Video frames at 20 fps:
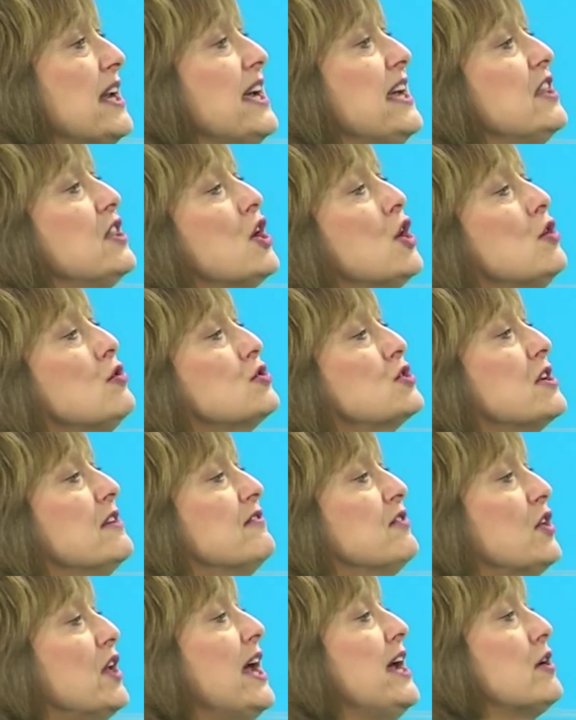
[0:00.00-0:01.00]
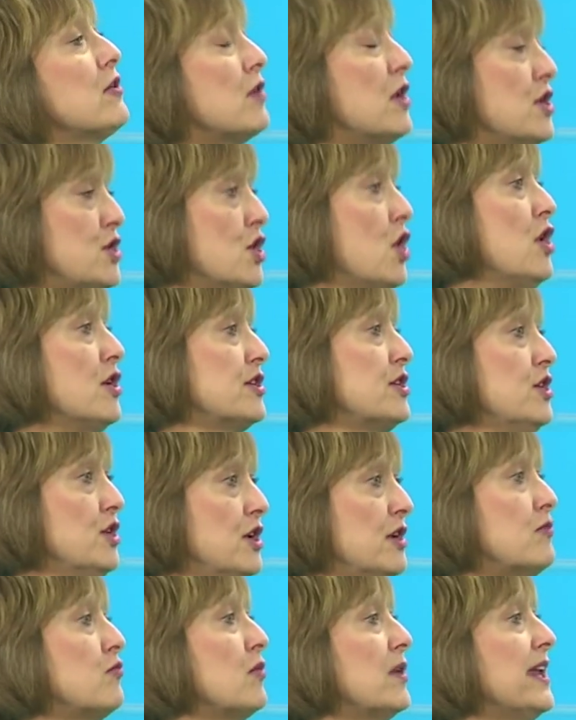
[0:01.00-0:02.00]
those of later
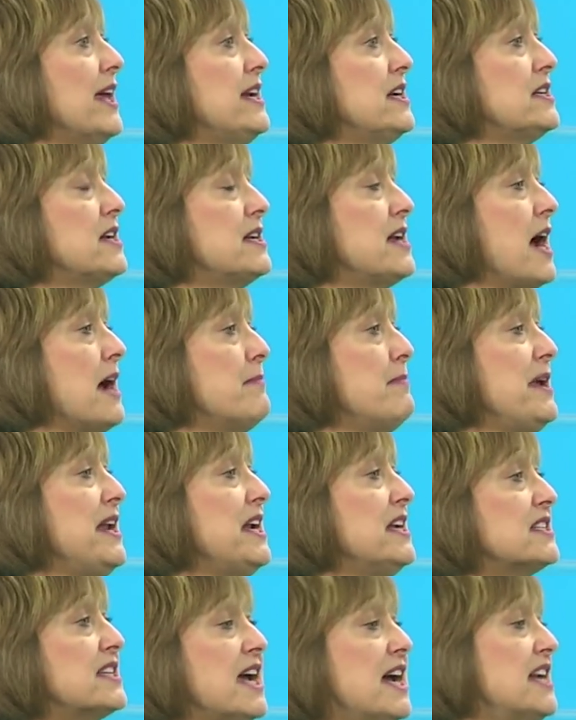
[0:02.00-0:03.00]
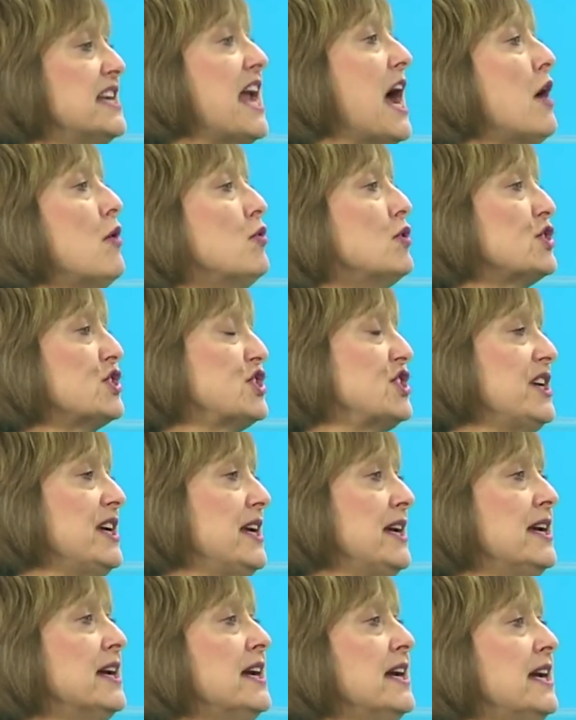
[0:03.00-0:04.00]
adulthood related to diabetes, now we'll
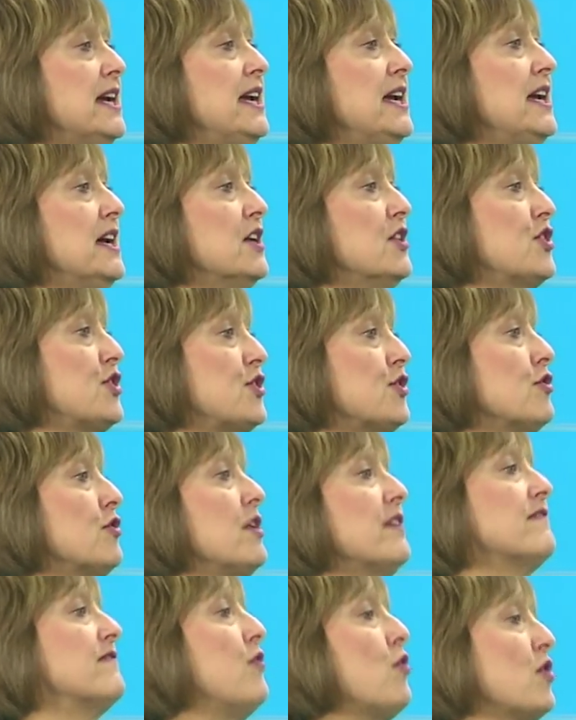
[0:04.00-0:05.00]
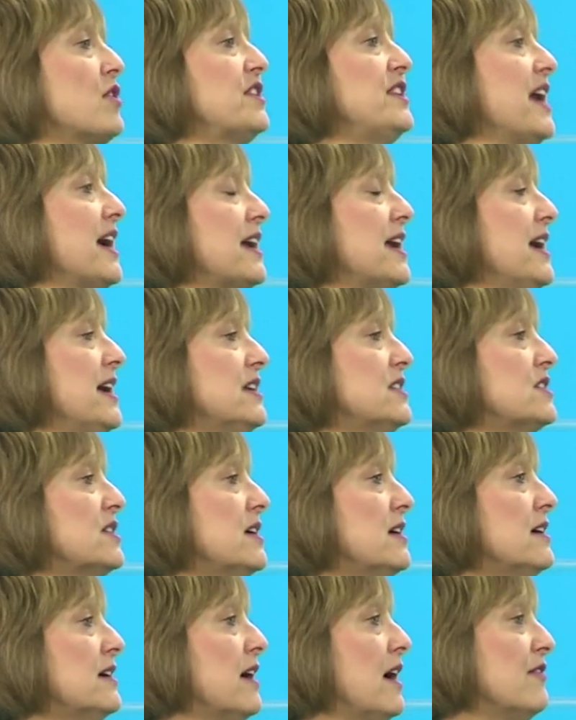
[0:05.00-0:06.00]
see in third and fourth decades
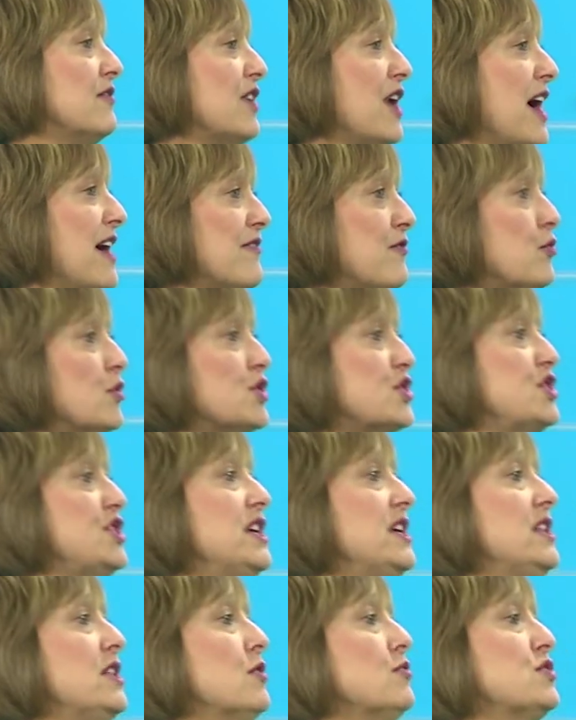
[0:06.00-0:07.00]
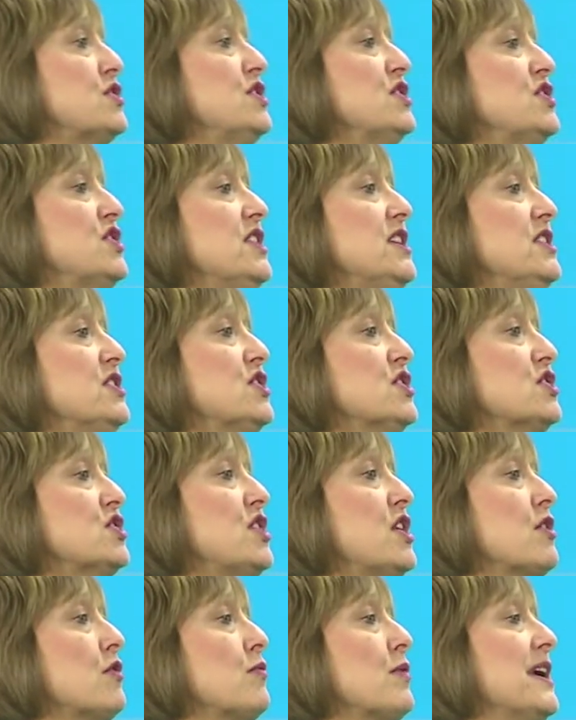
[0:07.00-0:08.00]
of life. We'll see those diseases
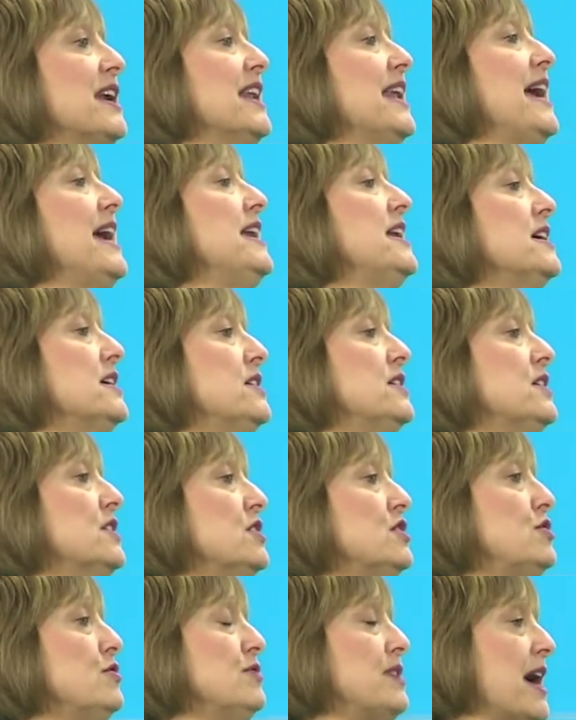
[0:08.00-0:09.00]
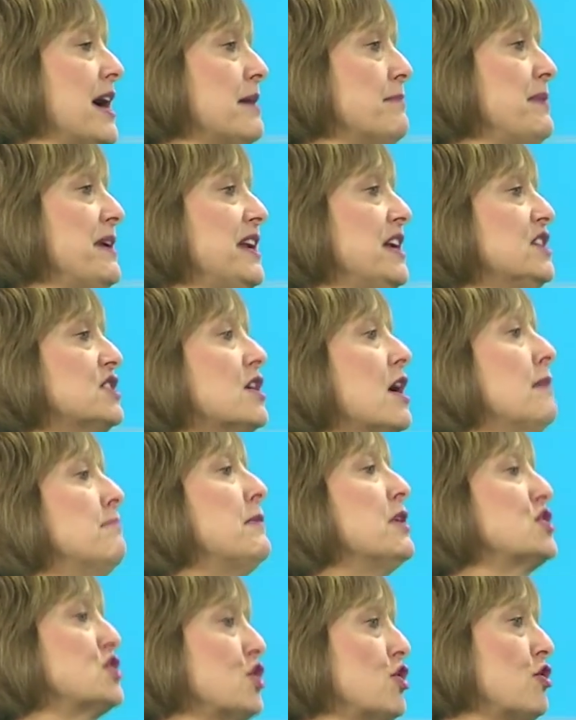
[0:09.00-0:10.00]
that are related to diabetes
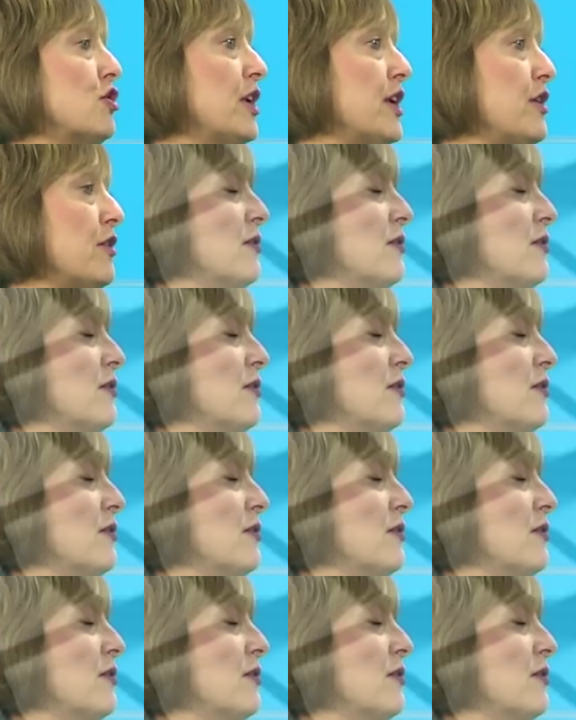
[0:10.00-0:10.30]
much earlier.